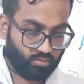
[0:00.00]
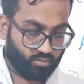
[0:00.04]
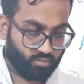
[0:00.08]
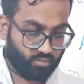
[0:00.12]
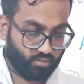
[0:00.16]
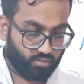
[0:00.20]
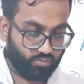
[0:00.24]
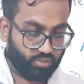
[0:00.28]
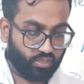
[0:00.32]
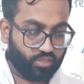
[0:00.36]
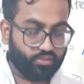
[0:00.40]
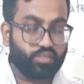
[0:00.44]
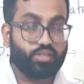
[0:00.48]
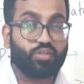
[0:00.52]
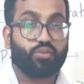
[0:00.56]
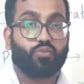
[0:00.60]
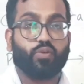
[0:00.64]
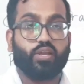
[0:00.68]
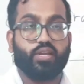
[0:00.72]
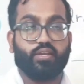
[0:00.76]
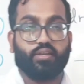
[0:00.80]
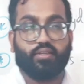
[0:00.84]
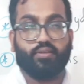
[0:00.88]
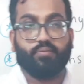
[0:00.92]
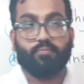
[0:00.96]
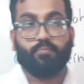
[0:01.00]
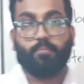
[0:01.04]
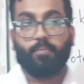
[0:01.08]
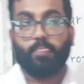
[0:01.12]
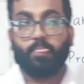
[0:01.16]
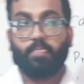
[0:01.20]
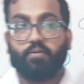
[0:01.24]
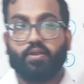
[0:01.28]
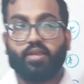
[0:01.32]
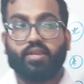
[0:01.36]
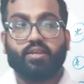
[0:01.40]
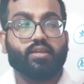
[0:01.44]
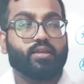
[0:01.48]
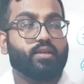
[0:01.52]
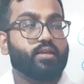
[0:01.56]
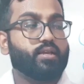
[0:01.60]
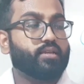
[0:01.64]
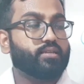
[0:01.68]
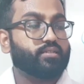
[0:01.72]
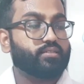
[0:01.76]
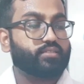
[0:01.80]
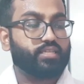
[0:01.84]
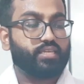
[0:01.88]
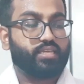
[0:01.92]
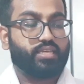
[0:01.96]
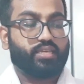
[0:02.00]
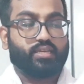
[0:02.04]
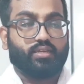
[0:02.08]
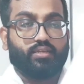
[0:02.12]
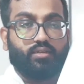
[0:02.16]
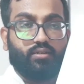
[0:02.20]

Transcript: 2020, right? See here,